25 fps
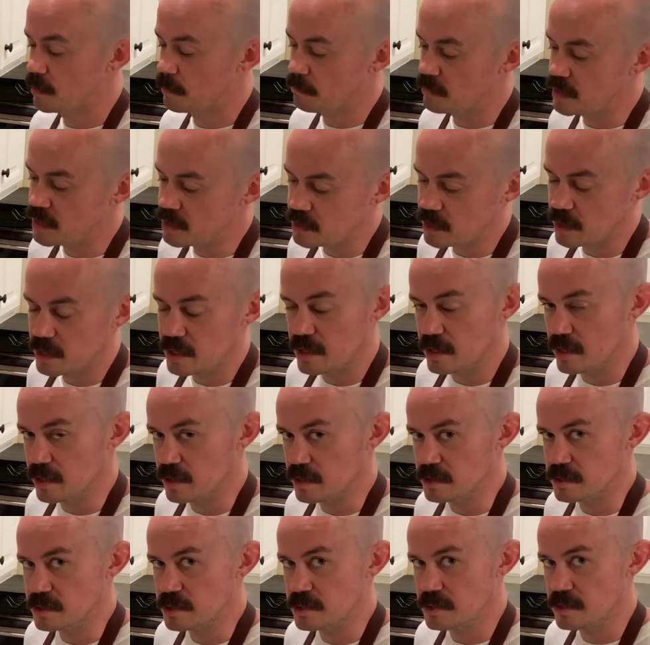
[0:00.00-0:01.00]

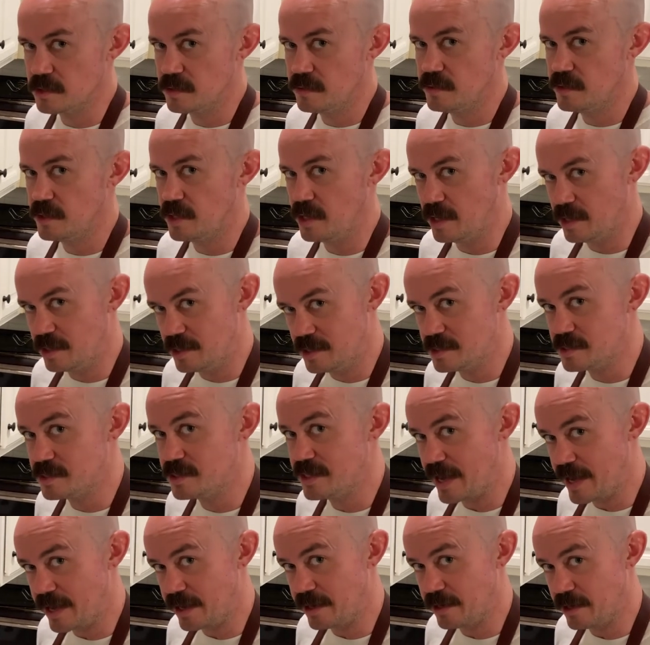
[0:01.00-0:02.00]
because it is
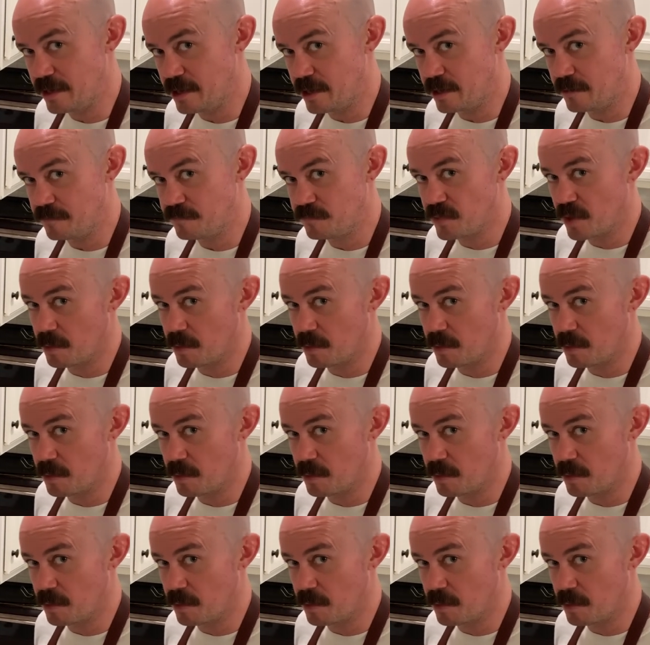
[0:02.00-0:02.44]
date night.